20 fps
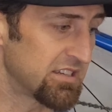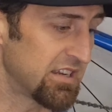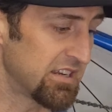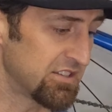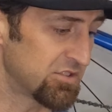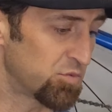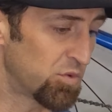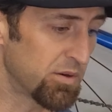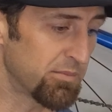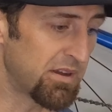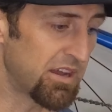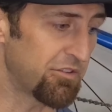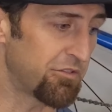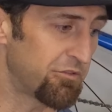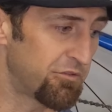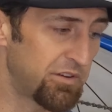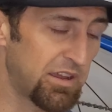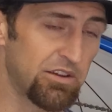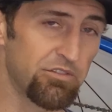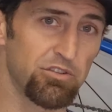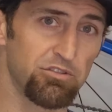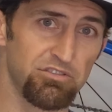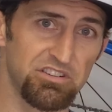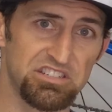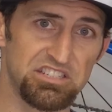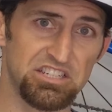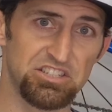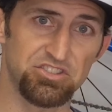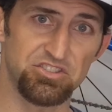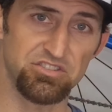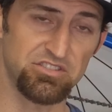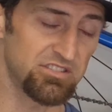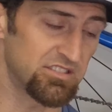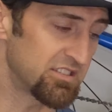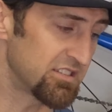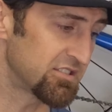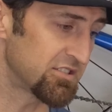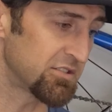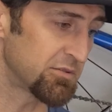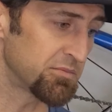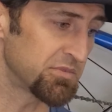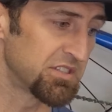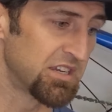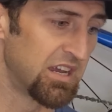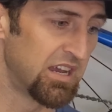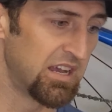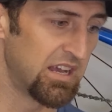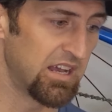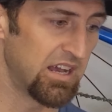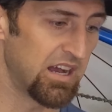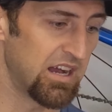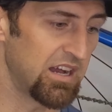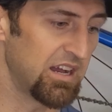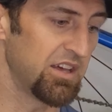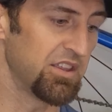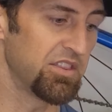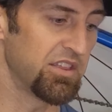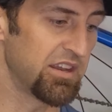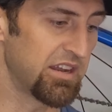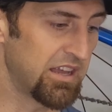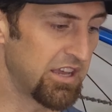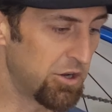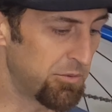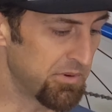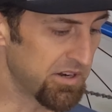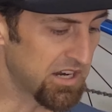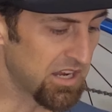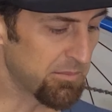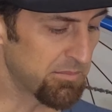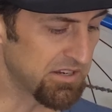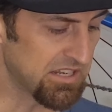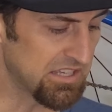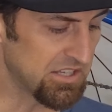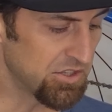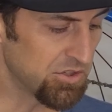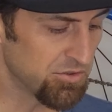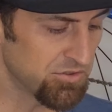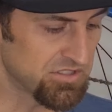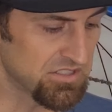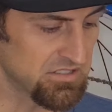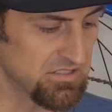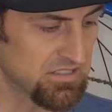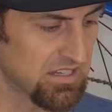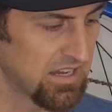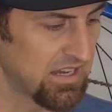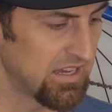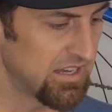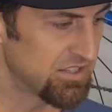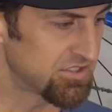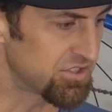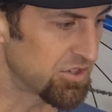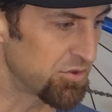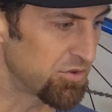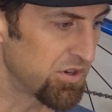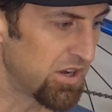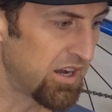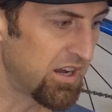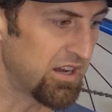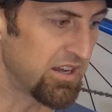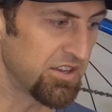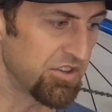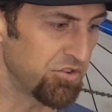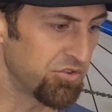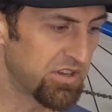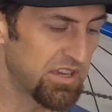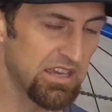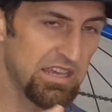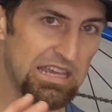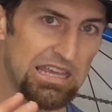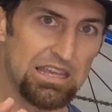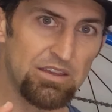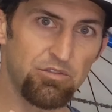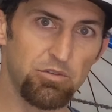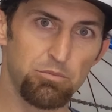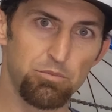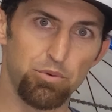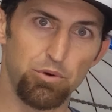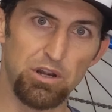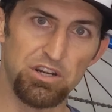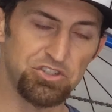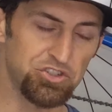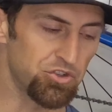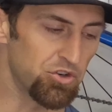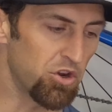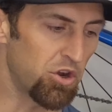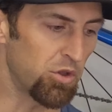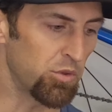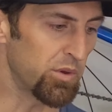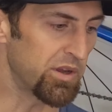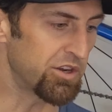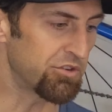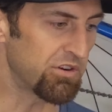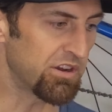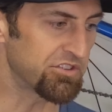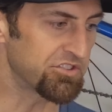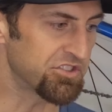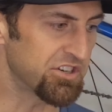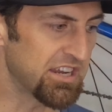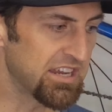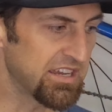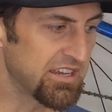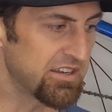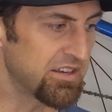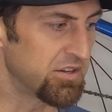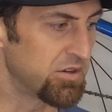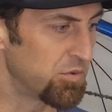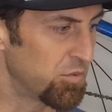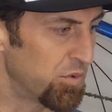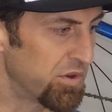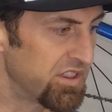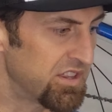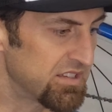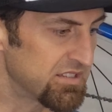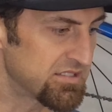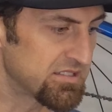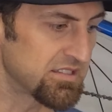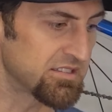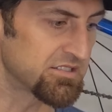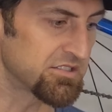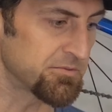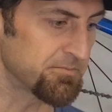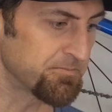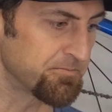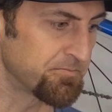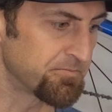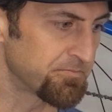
and it's one of my favorite retention systems that a helmet company uses. So you get even pressure all the way around your head with this system.